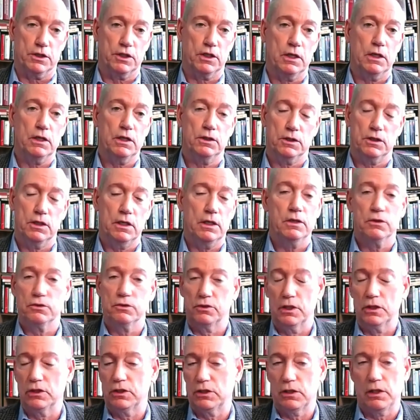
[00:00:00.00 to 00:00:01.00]
She
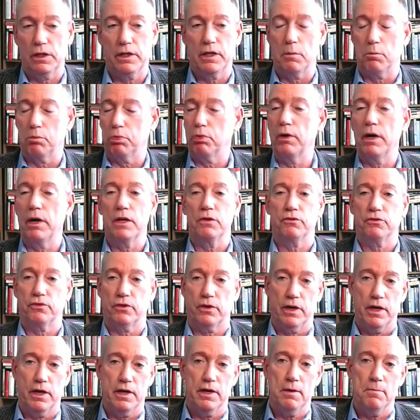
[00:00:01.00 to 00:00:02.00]
essentially apprenticed
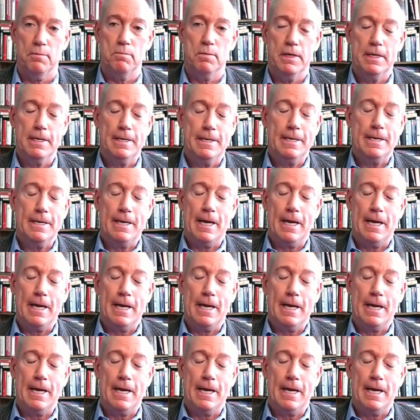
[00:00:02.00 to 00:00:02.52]
for him